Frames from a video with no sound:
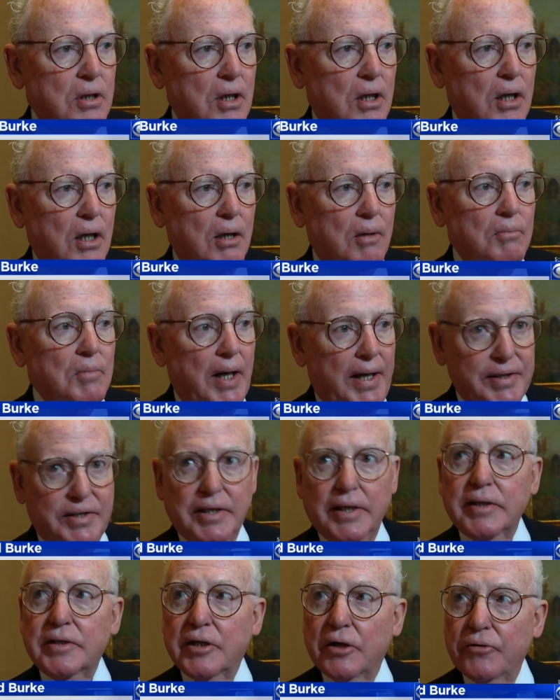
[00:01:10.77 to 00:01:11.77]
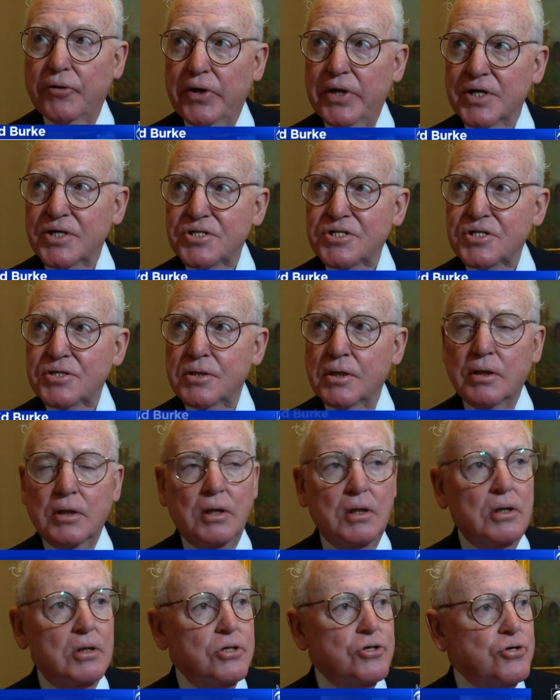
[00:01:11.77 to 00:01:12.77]
Um, I think there is.
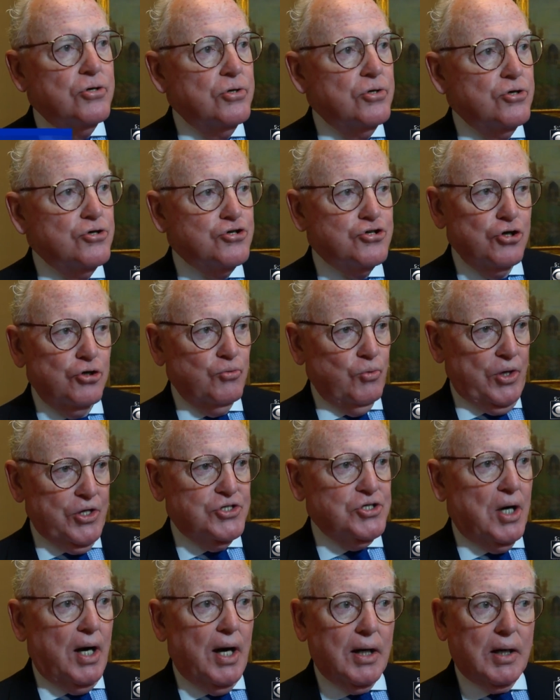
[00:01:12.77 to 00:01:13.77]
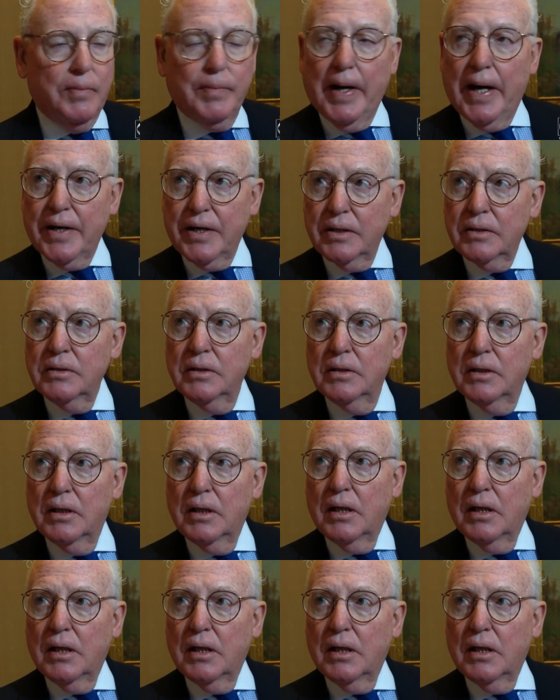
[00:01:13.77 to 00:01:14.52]
Should we talk about it?